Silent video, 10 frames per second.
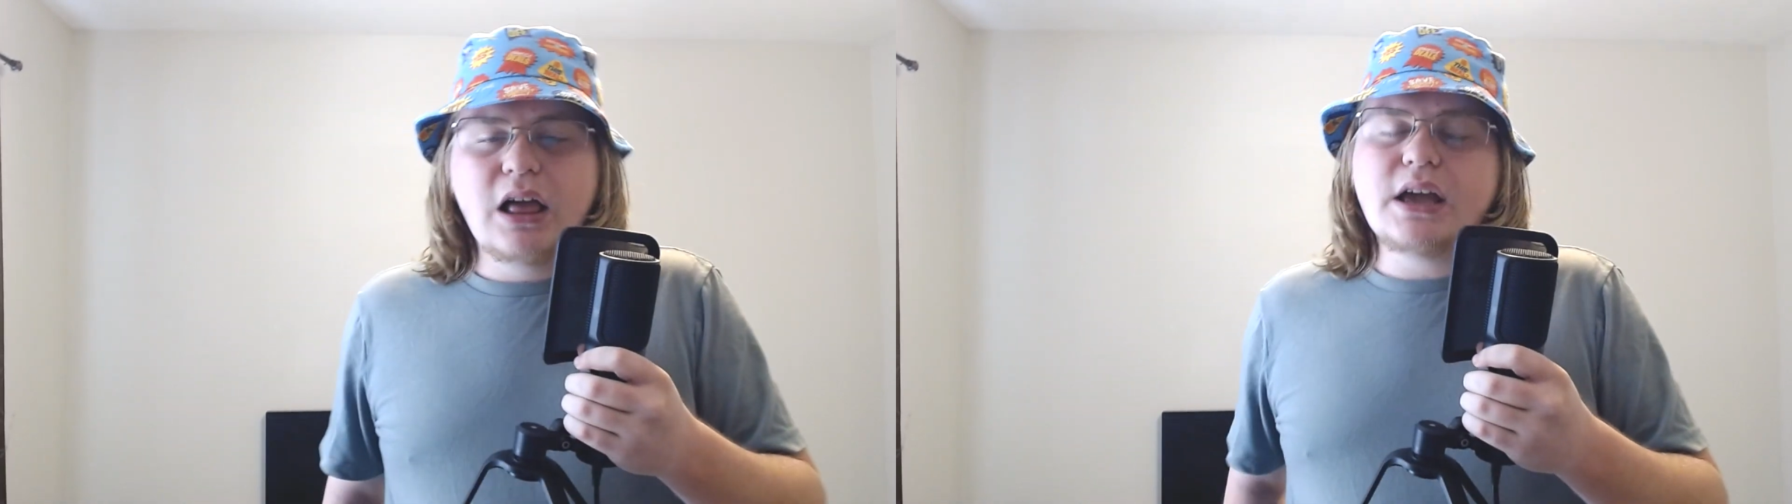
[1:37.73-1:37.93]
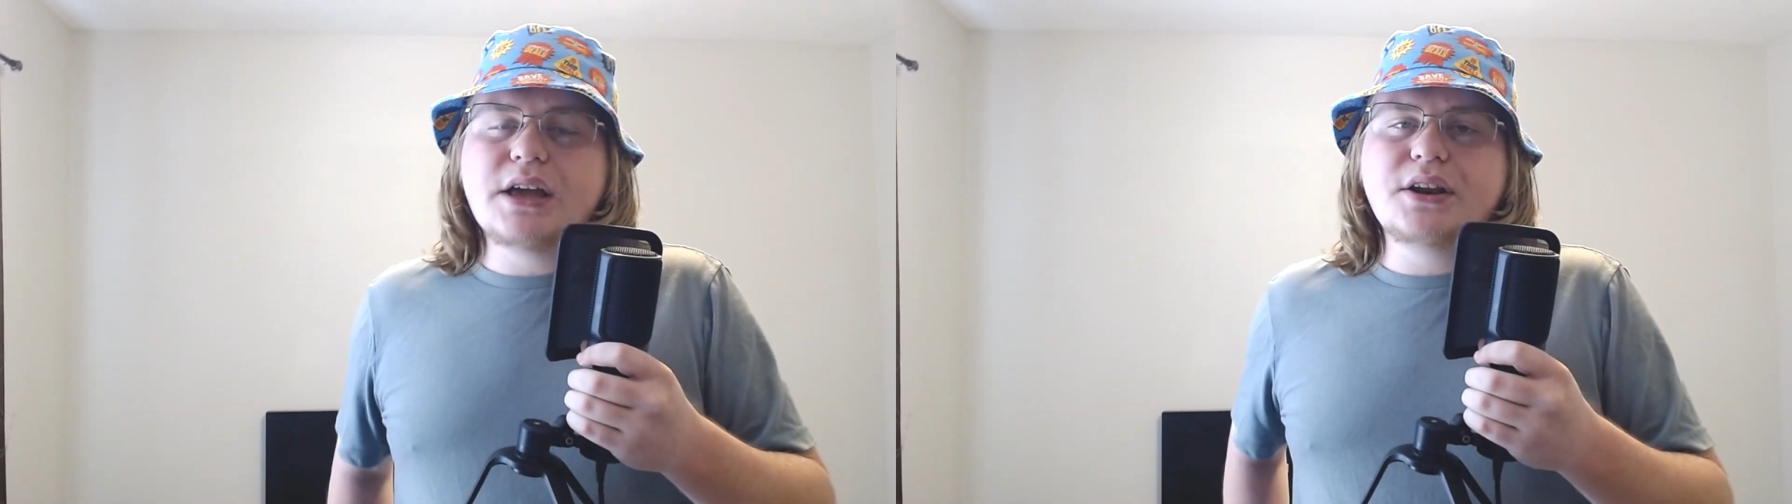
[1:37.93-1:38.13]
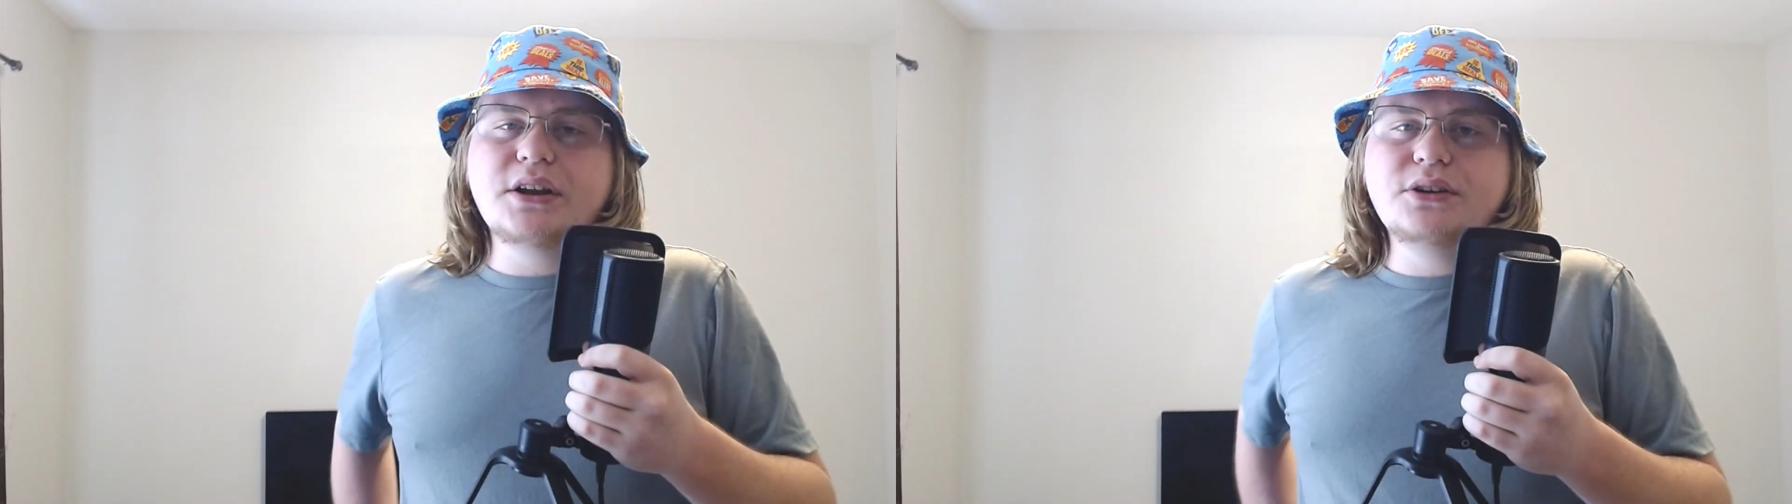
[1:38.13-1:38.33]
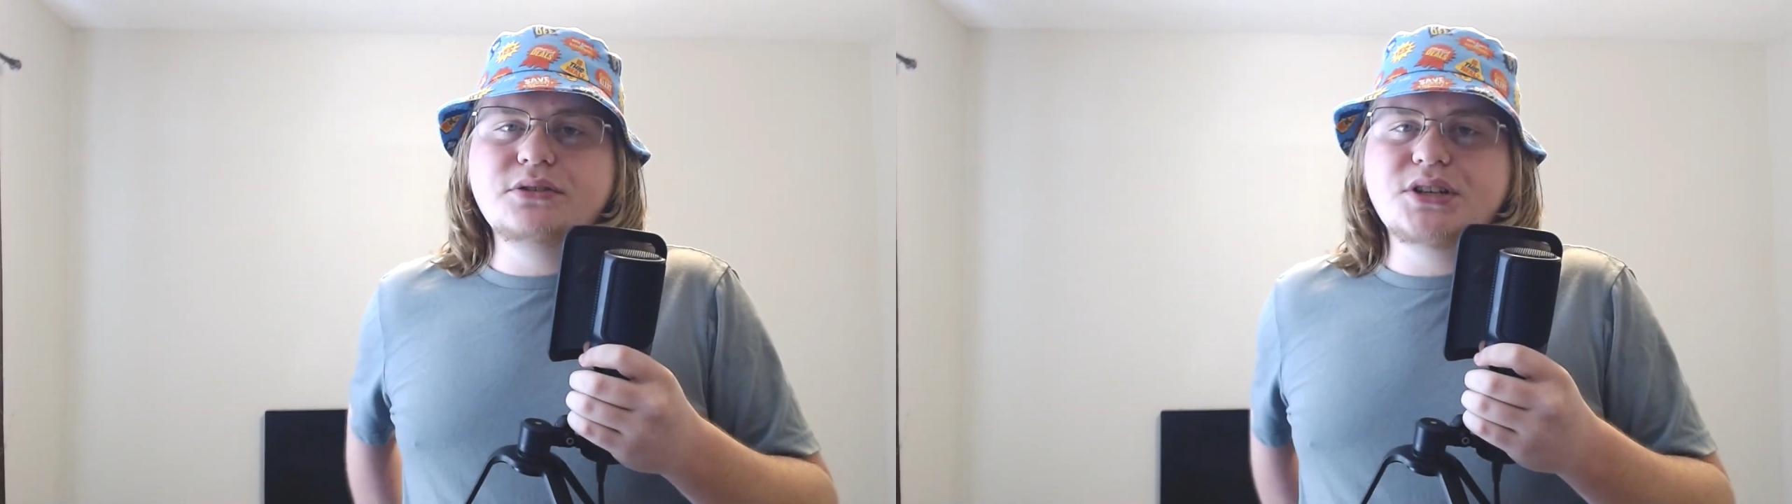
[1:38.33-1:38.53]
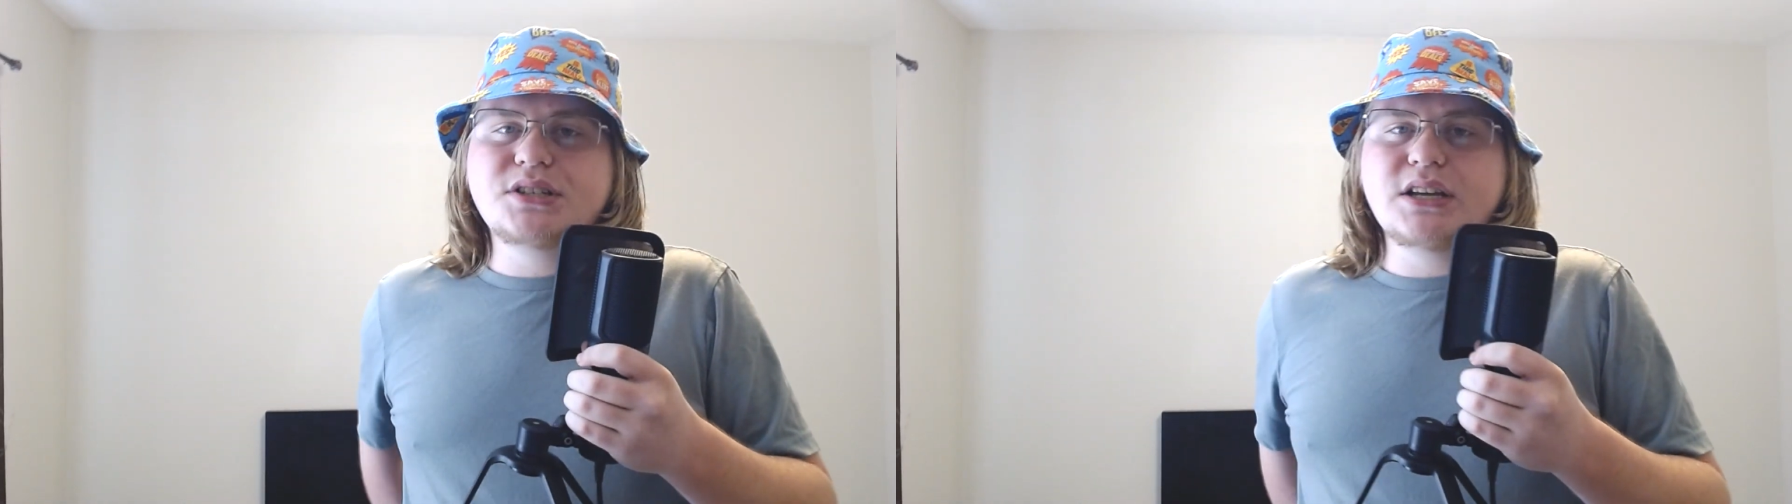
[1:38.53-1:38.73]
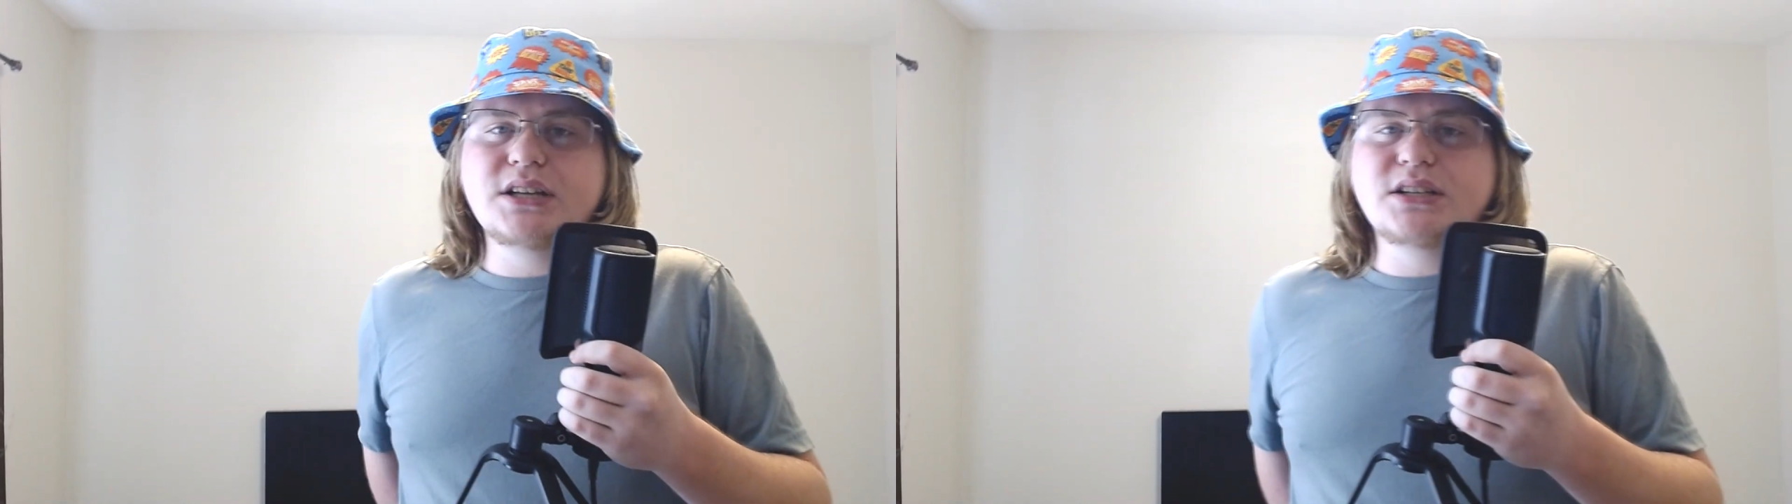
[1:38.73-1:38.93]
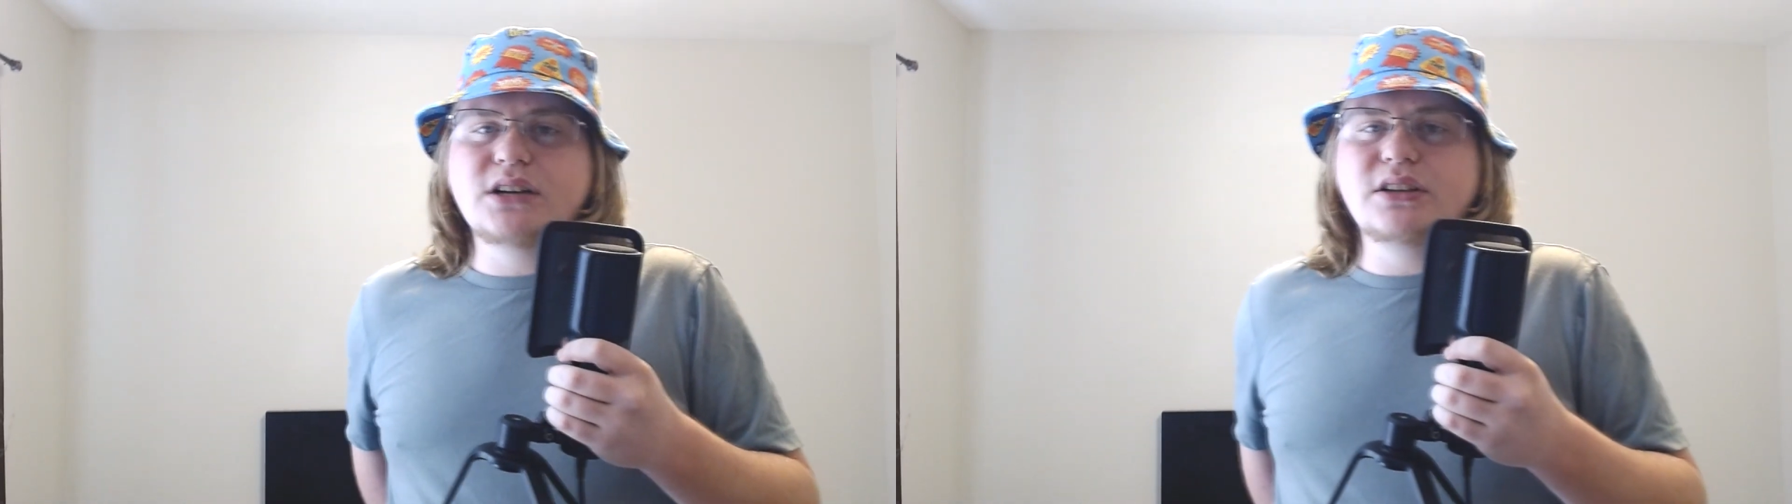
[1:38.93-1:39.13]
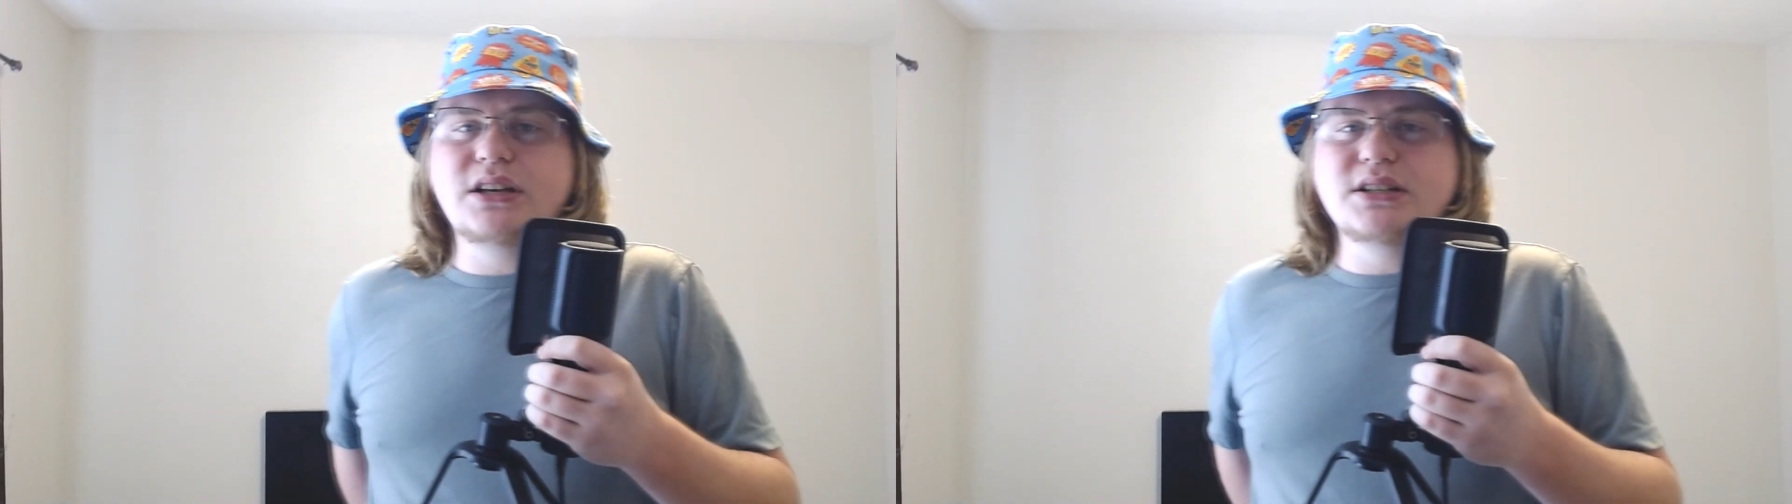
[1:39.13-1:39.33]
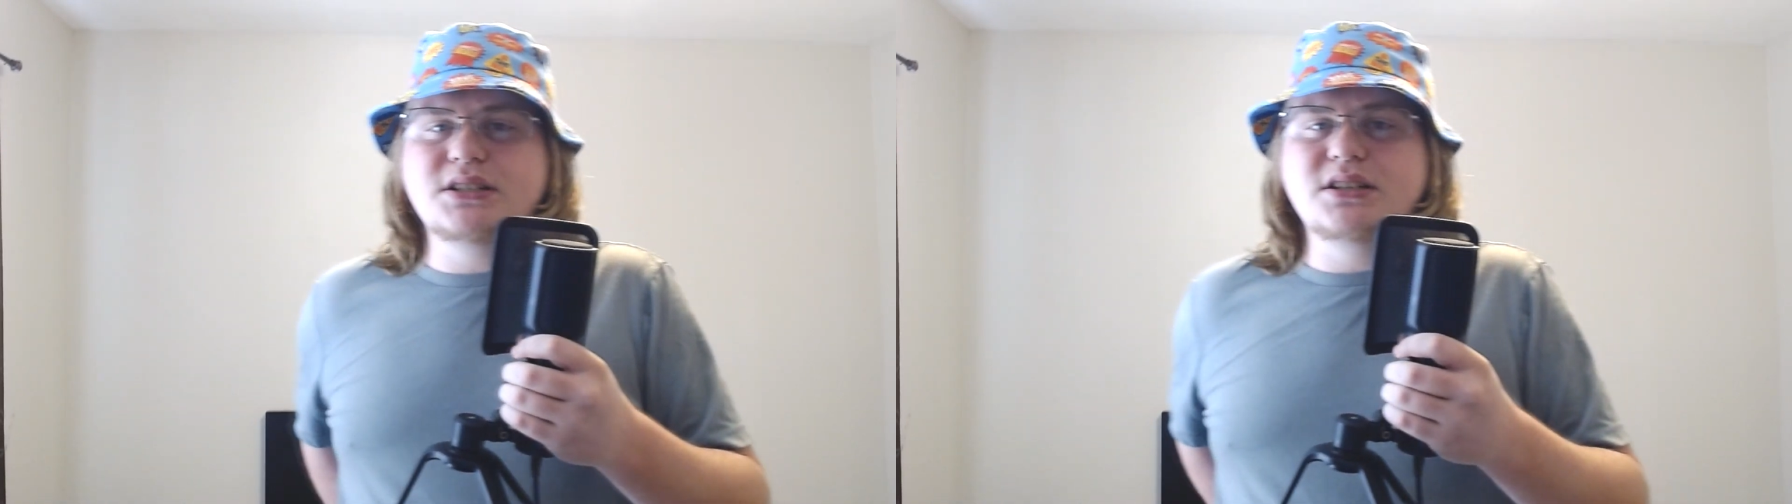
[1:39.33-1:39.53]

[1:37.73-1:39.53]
And I don't just say it's ugly because